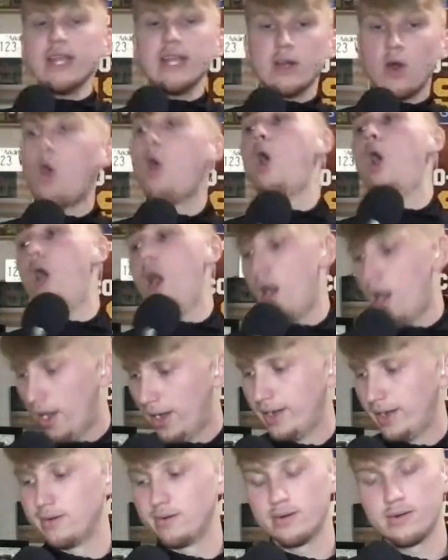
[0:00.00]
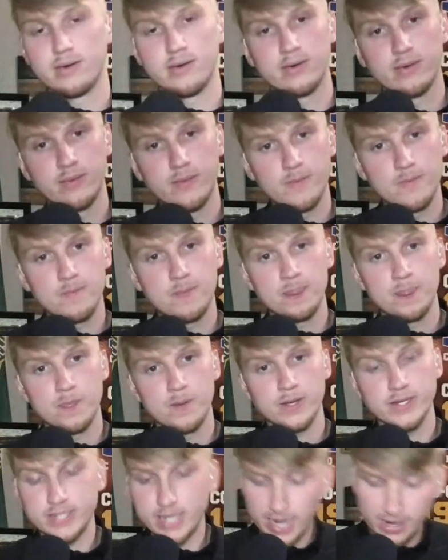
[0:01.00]
Bring it on.
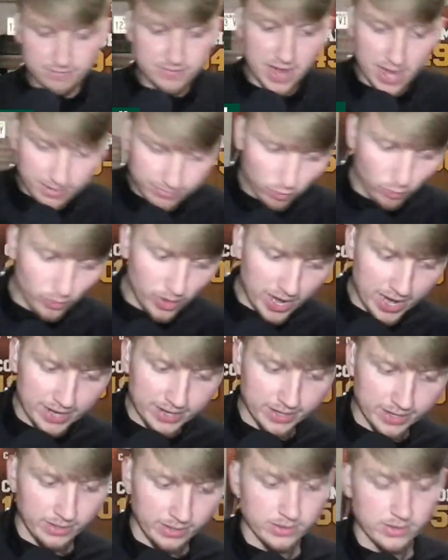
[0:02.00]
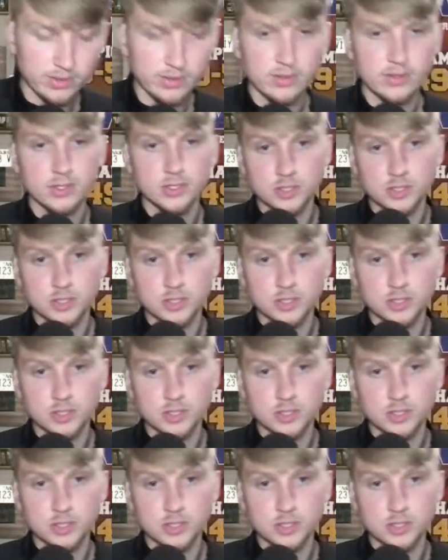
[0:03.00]
Dave, Dave Aranda,